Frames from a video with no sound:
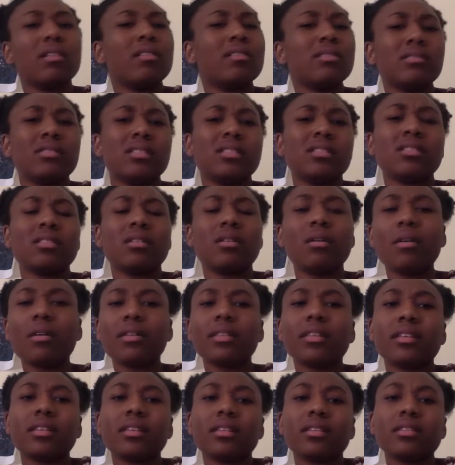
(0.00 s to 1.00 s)
I'm
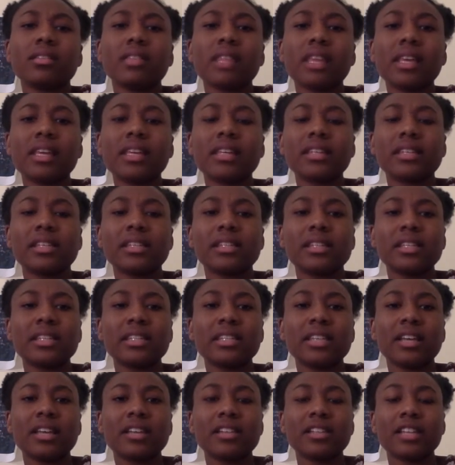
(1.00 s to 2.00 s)
Jibo," and it just went
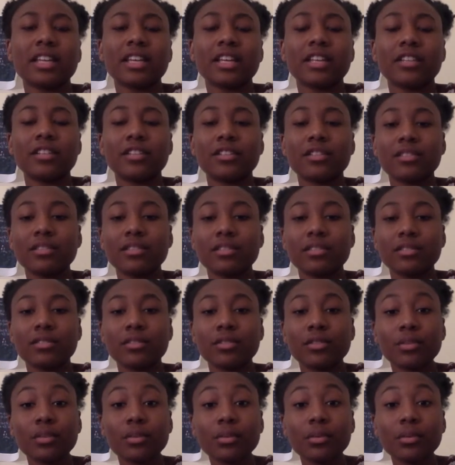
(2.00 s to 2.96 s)
into all the